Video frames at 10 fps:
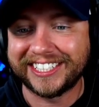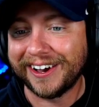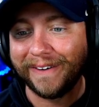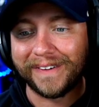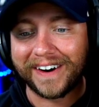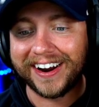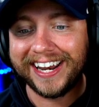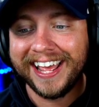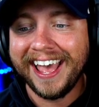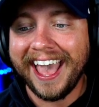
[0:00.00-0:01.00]
so
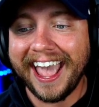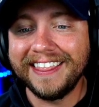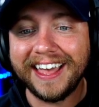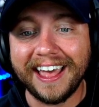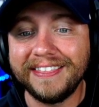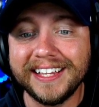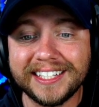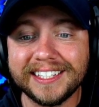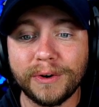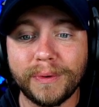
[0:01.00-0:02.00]
worried. And and this
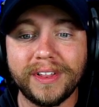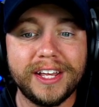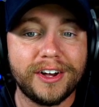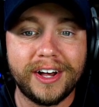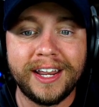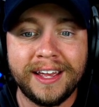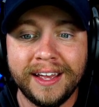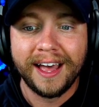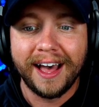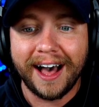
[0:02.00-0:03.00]
is a really good...
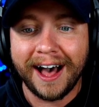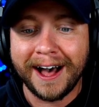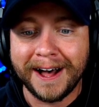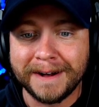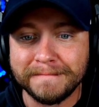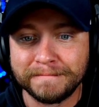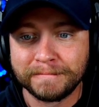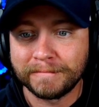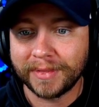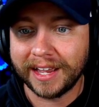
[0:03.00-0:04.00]
um.
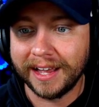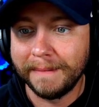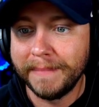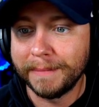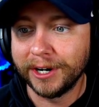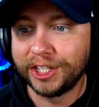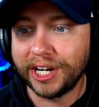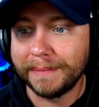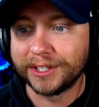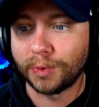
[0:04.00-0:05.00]
a memory
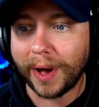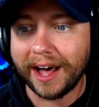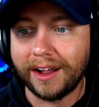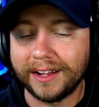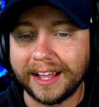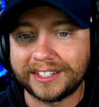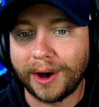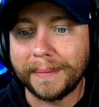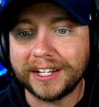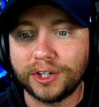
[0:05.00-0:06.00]
gym as well, so
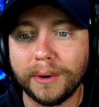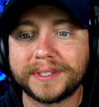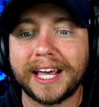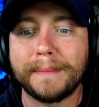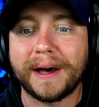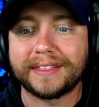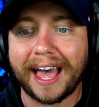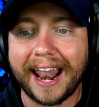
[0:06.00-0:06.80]
I'm not too upset about that.